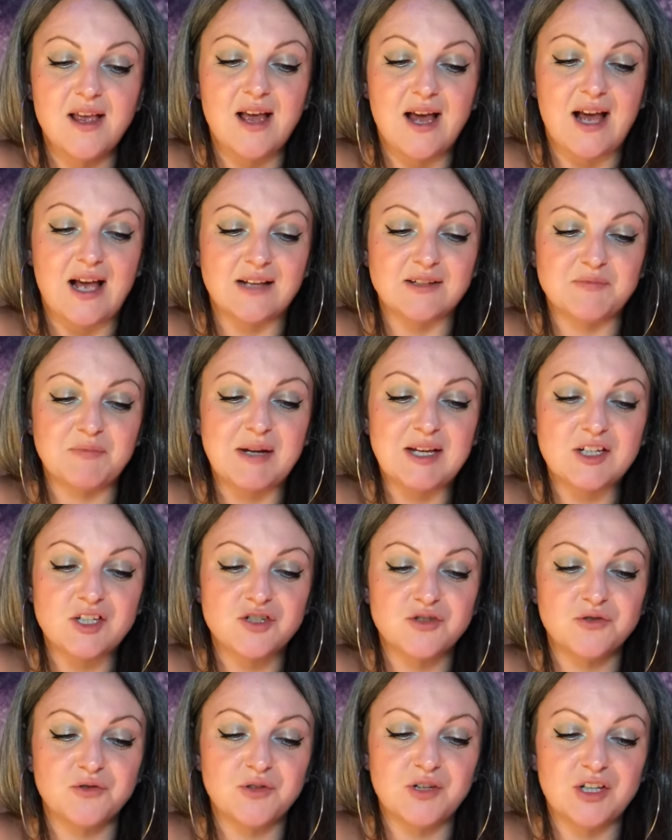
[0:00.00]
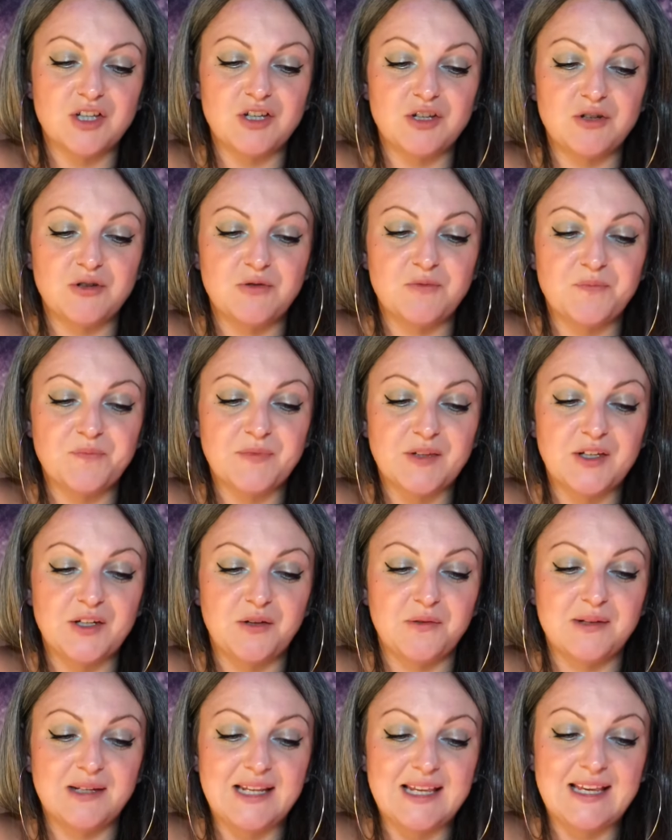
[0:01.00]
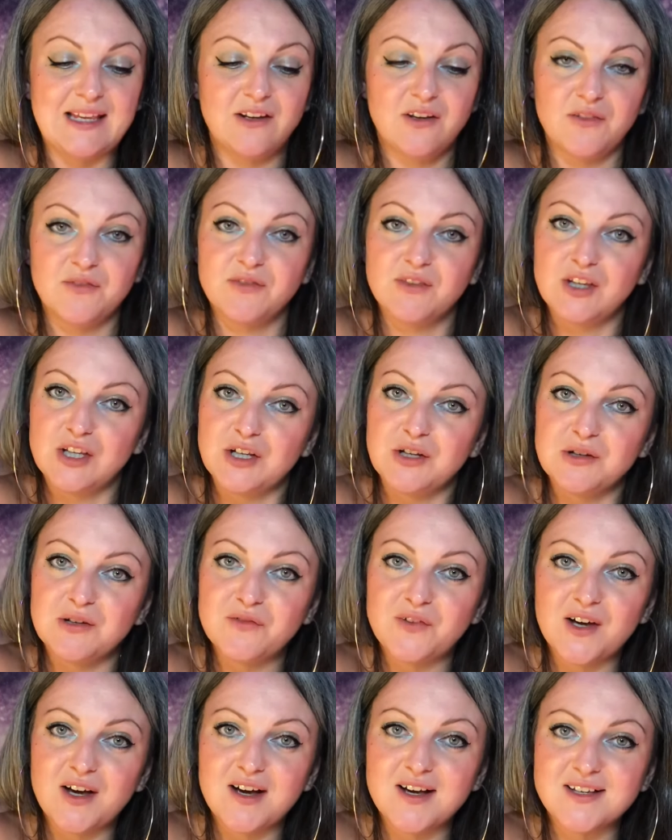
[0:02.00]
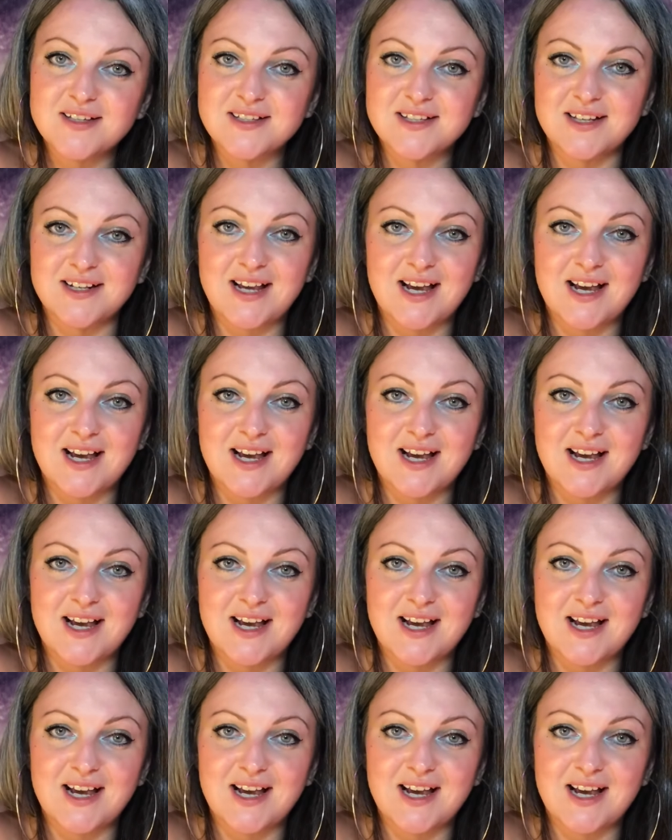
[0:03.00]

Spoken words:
and make sure that you lean on the universe and